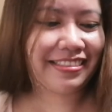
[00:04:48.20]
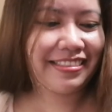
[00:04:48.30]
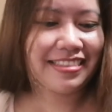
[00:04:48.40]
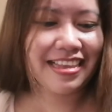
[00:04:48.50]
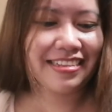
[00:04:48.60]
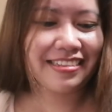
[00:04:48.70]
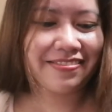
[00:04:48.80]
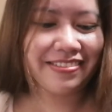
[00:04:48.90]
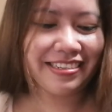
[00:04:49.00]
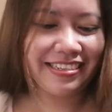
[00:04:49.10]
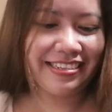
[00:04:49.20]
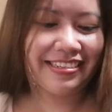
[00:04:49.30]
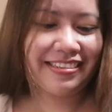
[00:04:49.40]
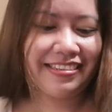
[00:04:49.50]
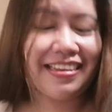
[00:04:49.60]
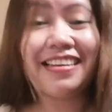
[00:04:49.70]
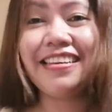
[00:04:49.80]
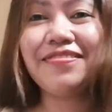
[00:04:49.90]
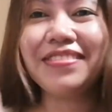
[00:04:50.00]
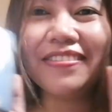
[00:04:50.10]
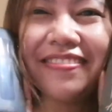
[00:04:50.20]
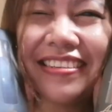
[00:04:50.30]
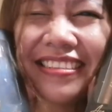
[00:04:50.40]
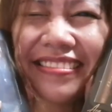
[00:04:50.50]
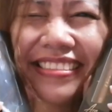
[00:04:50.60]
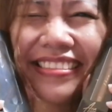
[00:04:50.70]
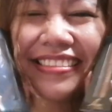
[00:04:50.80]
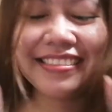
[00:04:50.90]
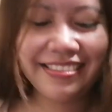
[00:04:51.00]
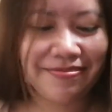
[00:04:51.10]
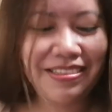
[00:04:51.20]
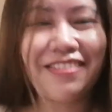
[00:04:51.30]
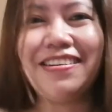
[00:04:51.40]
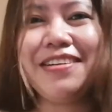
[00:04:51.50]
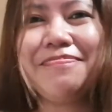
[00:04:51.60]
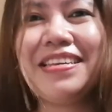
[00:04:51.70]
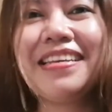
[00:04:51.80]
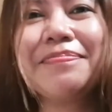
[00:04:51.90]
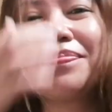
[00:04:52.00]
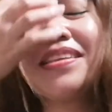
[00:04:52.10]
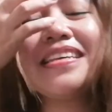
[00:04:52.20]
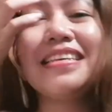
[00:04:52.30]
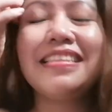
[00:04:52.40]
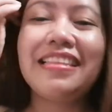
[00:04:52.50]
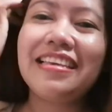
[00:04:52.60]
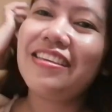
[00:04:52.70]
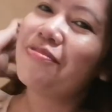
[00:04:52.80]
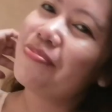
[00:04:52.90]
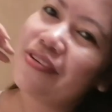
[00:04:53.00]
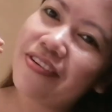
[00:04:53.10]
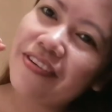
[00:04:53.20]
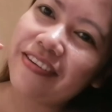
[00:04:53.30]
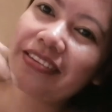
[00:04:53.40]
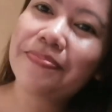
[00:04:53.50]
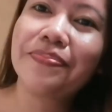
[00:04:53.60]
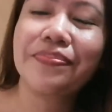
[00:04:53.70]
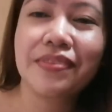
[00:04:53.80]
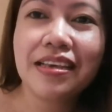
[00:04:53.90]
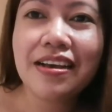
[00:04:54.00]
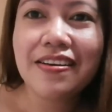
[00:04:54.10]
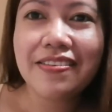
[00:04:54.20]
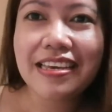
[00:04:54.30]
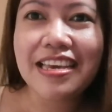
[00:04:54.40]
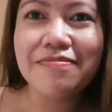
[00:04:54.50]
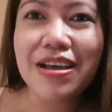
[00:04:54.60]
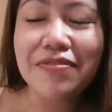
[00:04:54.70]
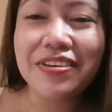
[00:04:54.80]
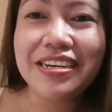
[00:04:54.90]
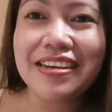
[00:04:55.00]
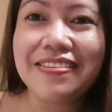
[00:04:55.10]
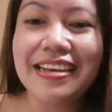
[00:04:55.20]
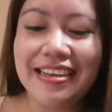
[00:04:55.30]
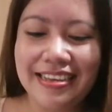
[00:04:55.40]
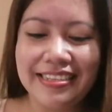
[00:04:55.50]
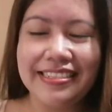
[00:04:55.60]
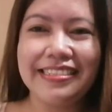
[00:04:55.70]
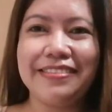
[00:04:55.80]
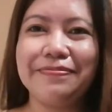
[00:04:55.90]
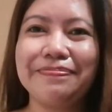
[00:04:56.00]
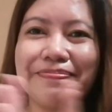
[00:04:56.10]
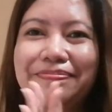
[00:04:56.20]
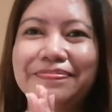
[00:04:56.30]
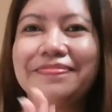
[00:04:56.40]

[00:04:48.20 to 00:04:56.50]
Nice one. I have a new one. I'm happy. Thank you for. Okay, bye for now, guys.